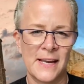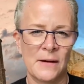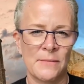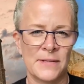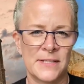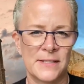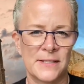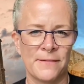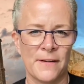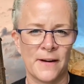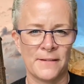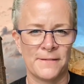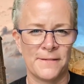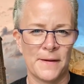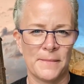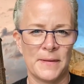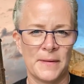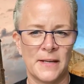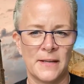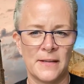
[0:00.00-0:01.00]
now is divine
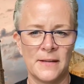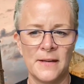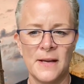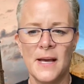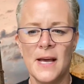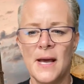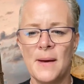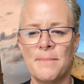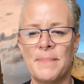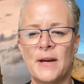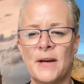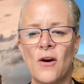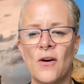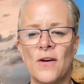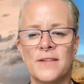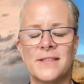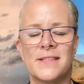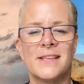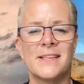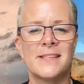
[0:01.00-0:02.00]
feminine.
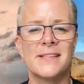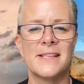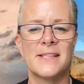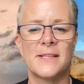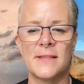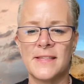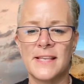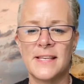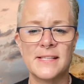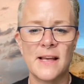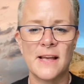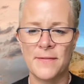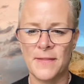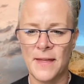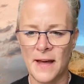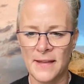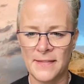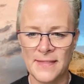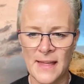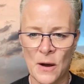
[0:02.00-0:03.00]
Because this
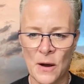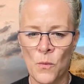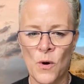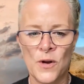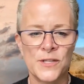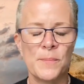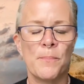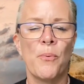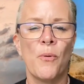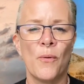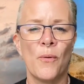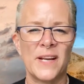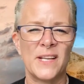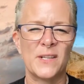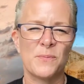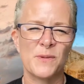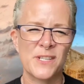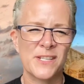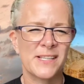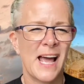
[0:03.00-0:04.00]
like there was a point
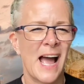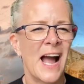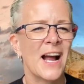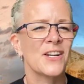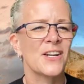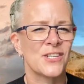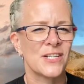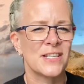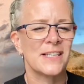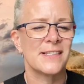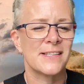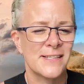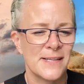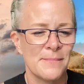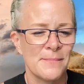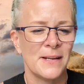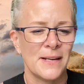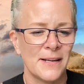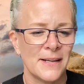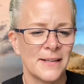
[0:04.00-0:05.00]
which is actually
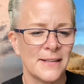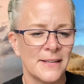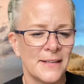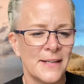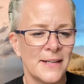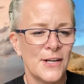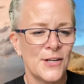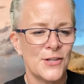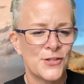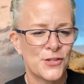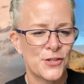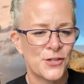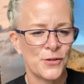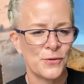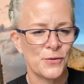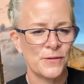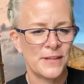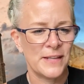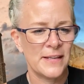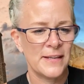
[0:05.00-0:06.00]
similar
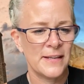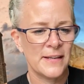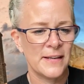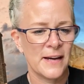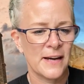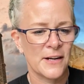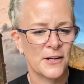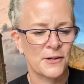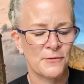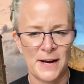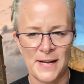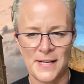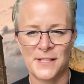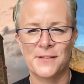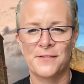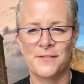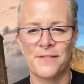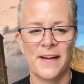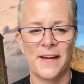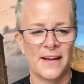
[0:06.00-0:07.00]
to the Great
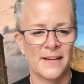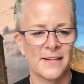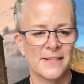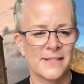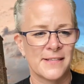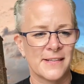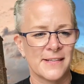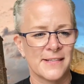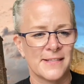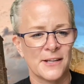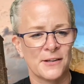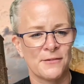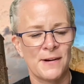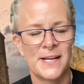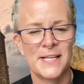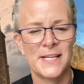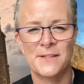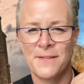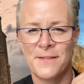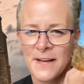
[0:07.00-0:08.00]
Sphinx, because the
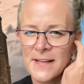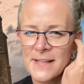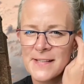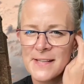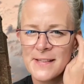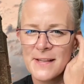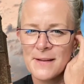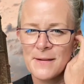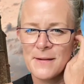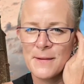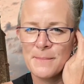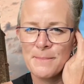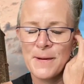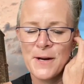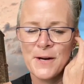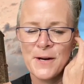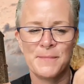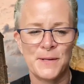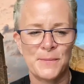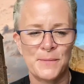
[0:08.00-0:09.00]
Great Sphinx and the
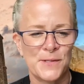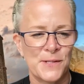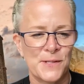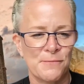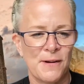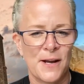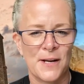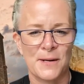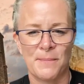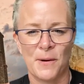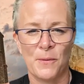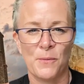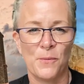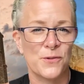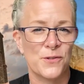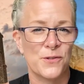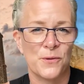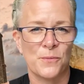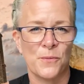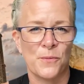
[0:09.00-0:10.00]
pyramid was surrounded by
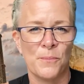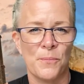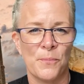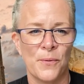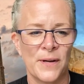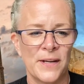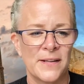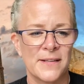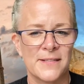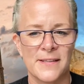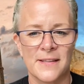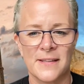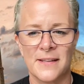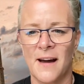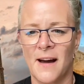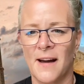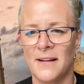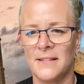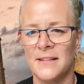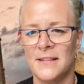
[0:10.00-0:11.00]
water at one point because of the
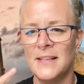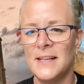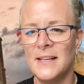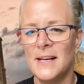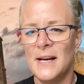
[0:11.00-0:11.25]
Nile.